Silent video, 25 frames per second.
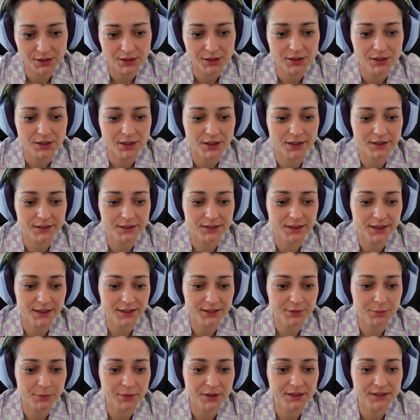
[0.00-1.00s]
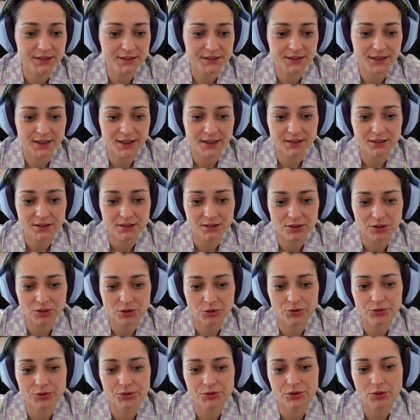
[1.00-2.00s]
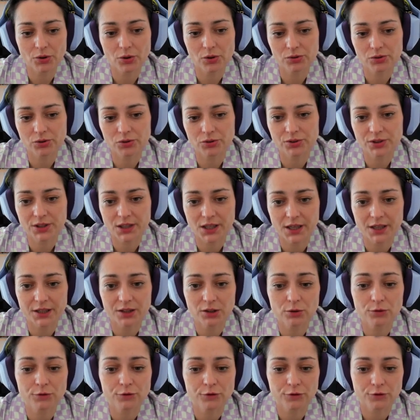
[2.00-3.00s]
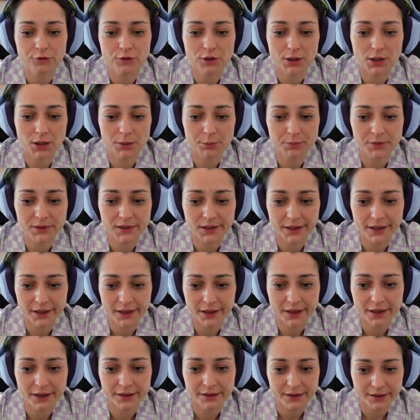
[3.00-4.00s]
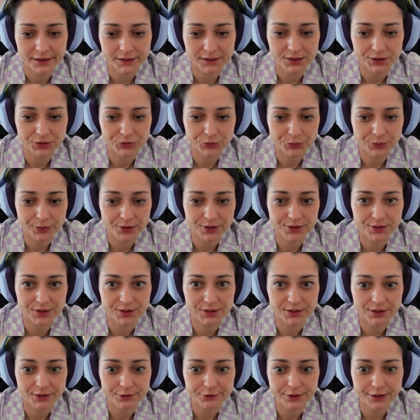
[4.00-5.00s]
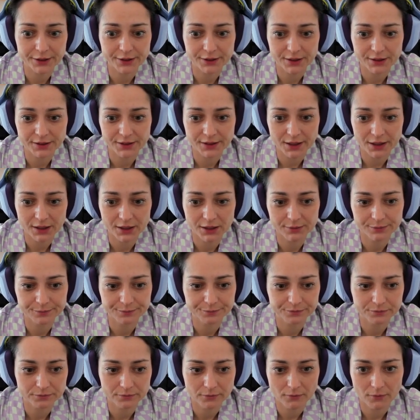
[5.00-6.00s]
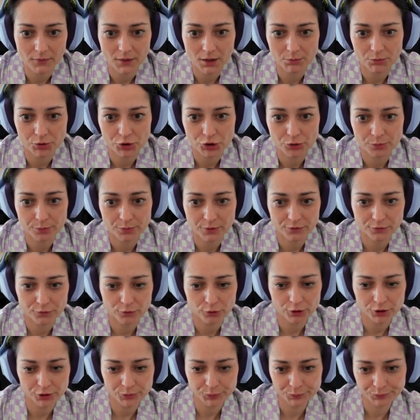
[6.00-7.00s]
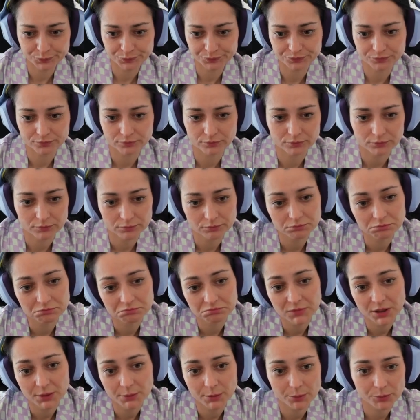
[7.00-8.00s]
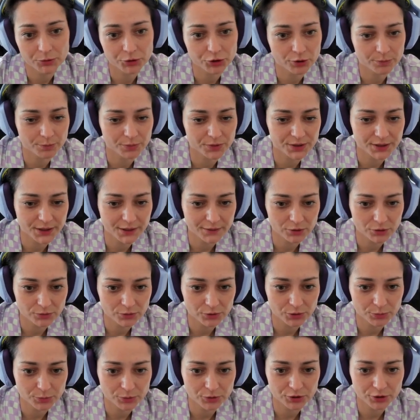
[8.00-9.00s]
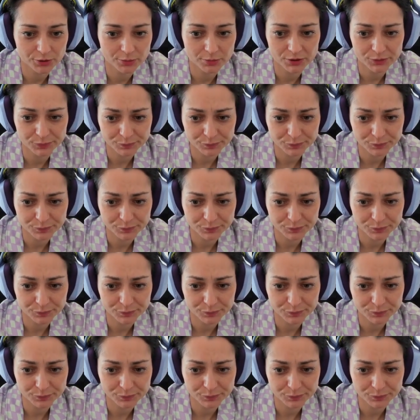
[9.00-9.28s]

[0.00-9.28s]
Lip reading: and that means, again, all those kind of play connected with the direct attack. Bishop b4, maybe bishop e7 was possible,